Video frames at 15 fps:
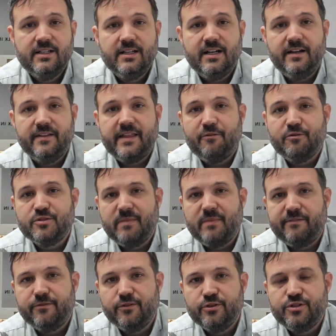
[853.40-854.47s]
That was my
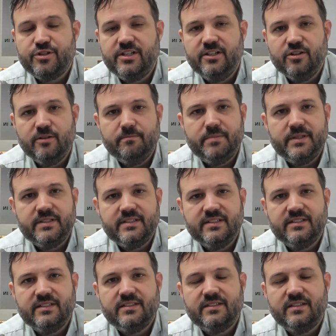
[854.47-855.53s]
first year in
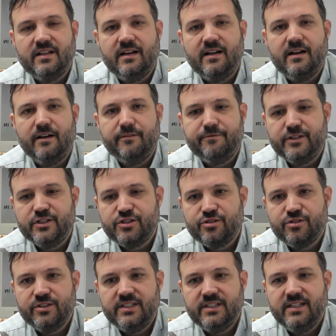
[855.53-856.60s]
business
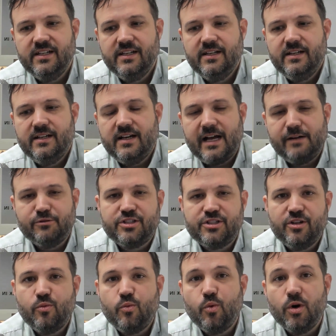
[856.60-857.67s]
officially. I was
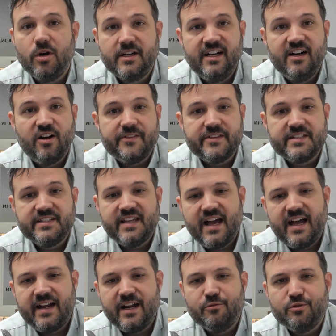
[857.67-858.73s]
still working on the
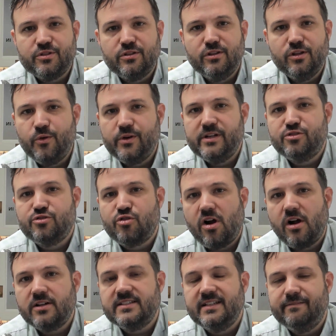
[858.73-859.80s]
side. I was loading
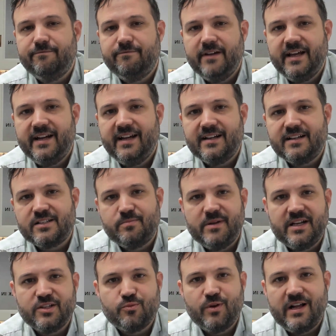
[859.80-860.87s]
trucks at FedEx,
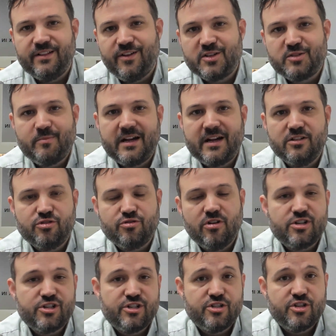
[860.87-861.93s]
because when I lost my
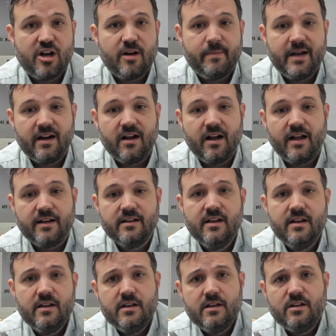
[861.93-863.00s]
construction job, I got
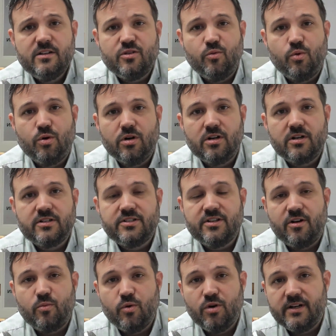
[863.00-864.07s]
to work,
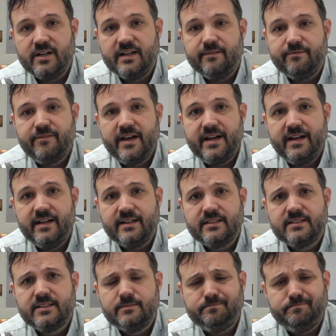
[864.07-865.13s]
started working at
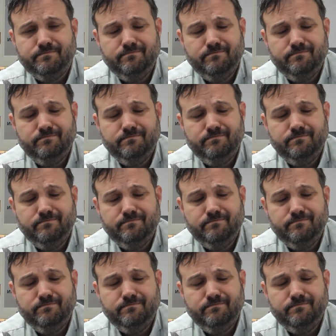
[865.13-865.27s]
FedEx.